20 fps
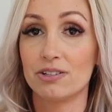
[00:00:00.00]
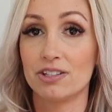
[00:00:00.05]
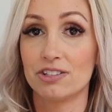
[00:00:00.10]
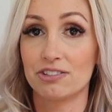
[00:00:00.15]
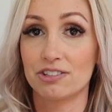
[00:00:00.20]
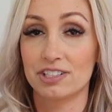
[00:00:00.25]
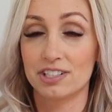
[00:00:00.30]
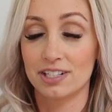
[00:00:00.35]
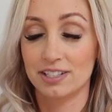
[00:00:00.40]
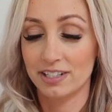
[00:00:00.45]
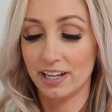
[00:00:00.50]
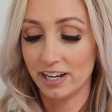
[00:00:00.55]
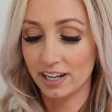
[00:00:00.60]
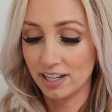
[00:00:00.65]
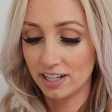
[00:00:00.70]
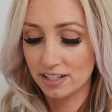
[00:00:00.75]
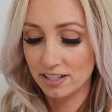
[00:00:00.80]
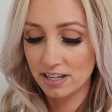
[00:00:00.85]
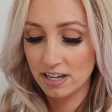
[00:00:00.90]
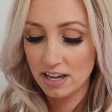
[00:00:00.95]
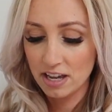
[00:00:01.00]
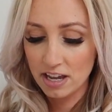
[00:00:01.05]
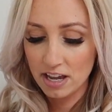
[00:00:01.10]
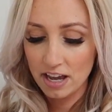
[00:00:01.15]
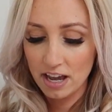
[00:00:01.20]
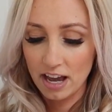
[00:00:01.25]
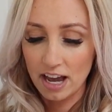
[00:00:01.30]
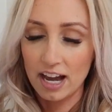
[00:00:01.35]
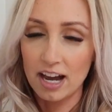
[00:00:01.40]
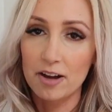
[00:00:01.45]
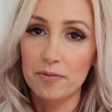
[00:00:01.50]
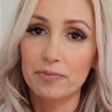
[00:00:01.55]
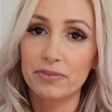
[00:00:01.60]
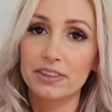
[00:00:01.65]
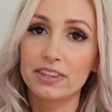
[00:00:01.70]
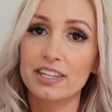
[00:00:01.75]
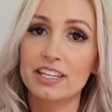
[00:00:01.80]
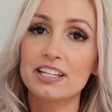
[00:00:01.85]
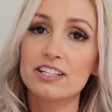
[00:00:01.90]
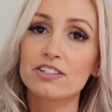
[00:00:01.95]
you in just a second. Um,
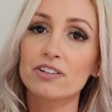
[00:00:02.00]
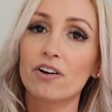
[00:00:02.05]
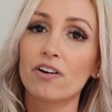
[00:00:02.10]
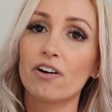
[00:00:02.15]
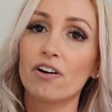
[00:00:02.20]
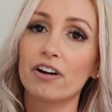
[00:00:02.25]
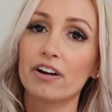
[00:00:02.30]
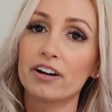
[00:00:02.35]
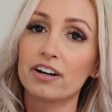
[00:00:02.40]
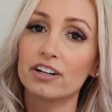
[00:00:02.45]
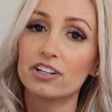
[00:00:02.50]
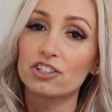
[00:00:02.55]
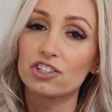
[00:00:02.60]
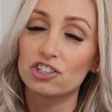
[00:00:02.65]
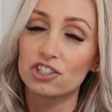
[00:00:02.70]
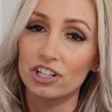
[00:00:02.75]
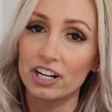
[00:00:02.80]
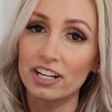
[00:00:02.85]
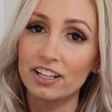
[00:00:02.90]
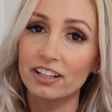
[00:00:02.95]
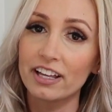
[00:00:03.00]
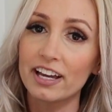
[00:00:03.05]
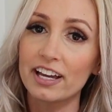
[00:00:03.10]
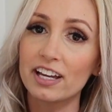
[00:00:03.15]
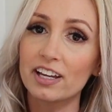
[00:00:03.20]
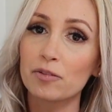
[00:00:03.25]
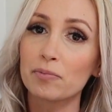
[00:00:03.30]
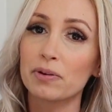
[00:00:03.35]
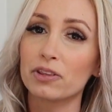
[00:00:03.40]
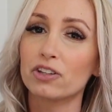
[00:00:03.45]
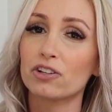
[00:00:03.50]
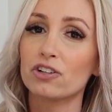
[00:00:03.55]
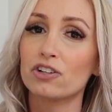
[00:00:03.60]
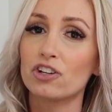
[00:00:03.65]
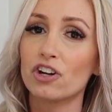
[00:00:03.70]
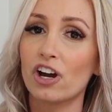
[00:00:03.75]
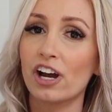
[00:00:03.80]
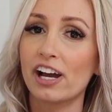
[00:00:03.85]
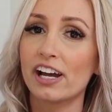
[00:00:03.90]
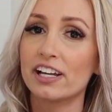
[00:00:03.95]
these are straight leg, but they're
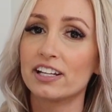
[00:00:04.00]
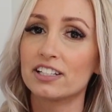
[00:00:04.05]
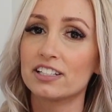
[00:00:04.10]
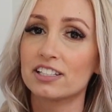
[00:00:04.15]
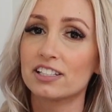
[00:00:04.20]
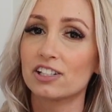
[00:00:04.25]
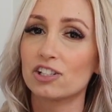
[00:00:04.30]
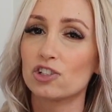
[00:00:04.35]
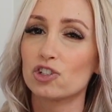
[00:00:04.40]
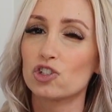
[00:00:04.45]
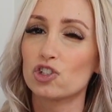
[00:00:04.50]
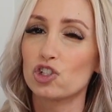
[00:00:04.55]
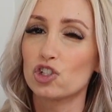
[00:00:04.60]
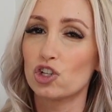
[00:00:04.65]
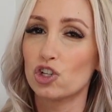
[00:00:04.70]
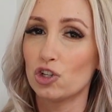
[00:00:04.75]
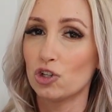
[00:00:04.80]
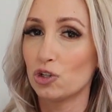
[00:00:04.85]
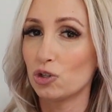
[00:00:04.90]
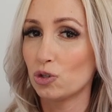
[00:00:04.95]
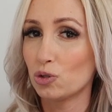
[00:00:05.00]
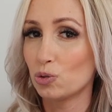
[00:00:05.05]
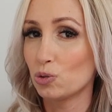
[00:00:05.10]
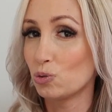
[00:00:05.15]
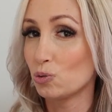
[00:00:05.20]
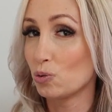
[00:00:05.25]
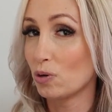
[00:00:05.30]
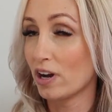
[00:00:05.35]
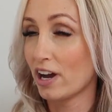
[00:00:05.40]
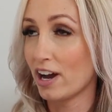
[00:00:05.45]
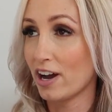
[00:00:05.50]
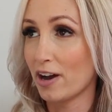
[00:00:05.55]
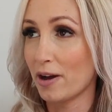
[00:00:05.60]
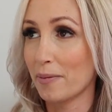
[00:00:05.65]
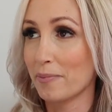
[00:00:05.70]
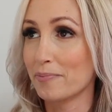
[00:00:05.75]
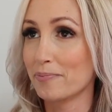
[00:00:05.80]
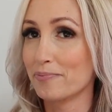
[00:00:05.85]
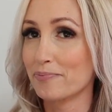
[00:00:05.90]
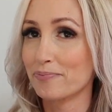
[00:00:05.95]
not too
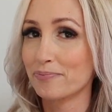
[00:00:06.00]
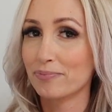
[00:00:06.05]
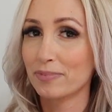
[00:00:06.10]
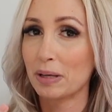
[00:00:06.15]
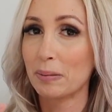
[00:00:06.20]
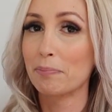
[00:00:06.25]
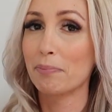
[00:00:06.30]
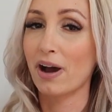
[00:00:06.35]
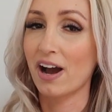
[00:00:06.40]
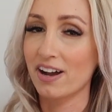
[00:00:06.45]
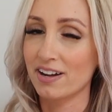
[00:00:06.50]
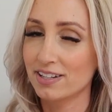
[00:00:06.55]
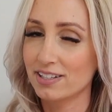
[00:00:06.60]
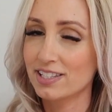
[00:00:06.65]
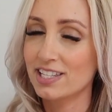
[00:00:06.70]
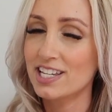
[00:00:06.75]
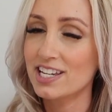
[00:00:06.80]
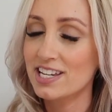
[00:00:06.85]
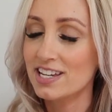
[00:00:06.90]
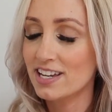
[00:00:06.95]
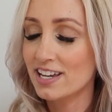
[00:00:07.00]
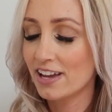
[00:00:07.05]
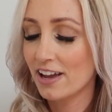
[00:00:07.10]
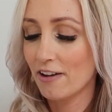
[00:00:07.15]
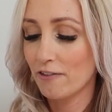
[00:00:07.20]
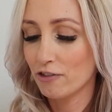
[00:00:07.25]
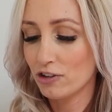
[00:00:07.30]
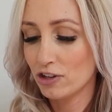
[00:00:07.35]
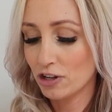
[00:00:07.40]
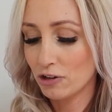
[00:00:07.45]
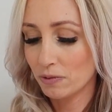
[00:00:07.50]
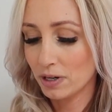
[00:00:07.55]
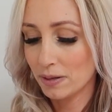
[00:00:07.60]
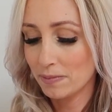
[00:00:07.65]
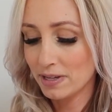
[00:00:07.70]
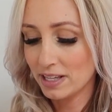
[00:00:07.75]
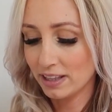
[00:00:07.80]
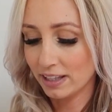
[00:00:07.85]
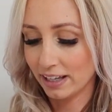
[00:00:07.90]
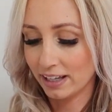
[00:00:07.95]
um, boxy, if you know what I
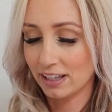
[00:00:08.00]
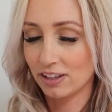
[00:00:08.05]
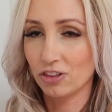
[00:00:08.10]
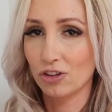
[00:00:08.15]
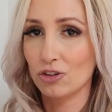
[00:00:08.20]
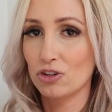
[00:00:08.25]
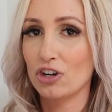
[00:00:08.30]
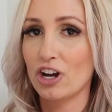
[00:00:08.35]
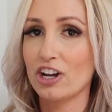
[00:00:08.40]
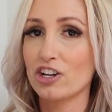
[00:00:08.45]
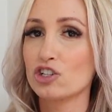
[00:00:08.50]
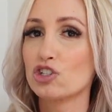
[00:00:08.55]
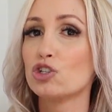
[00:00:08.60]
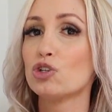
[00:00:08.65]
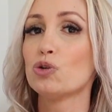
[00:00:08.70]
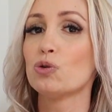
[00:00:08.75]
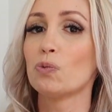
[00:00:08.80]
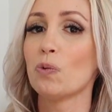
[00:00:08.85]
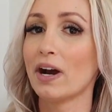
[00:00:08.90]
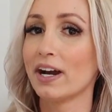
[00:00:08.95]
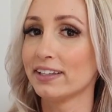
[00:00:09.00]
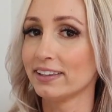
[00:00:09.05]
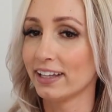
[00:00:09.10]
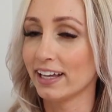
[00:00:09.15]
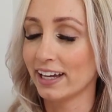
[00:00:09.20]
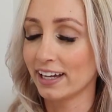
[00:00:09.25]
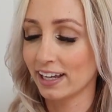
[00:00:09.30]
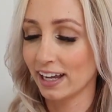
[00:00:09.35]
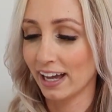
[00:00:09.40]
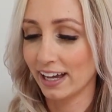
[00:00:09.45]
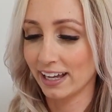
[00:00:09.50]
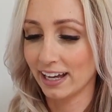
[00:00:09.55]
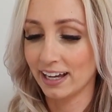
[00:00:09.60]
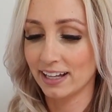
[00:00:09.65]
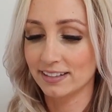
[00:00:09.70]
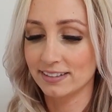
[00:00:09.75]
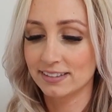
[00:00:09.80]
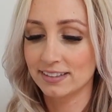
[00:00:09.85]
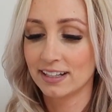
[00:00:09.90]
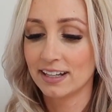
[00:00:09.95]
mean. Like they're not too wide leg, I
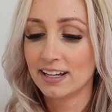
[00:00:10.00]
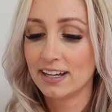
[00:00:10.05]
guess